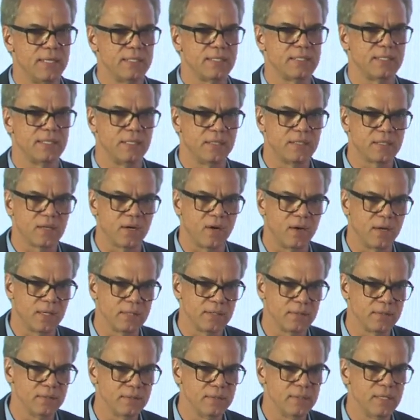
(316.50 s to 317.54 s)
seed
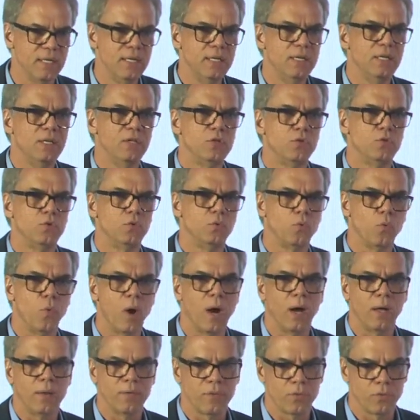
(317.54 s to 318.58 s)
cotton to
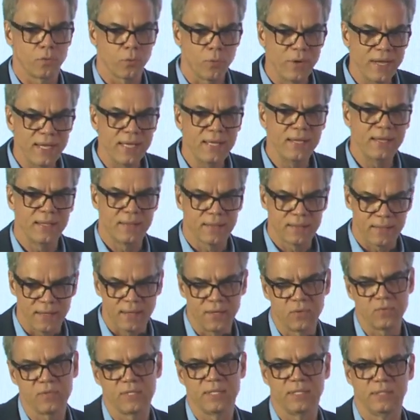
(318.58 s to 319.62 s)

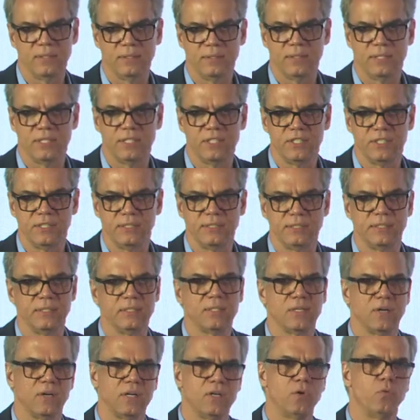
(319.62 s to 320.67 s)
3,000 kg seed
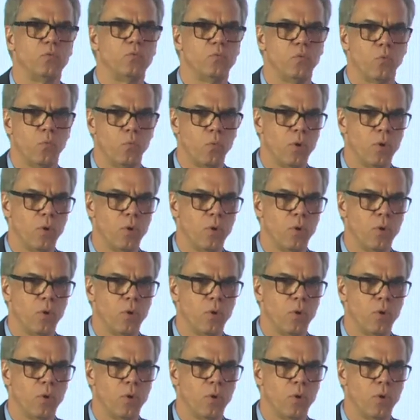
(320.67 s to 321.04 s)
cotton.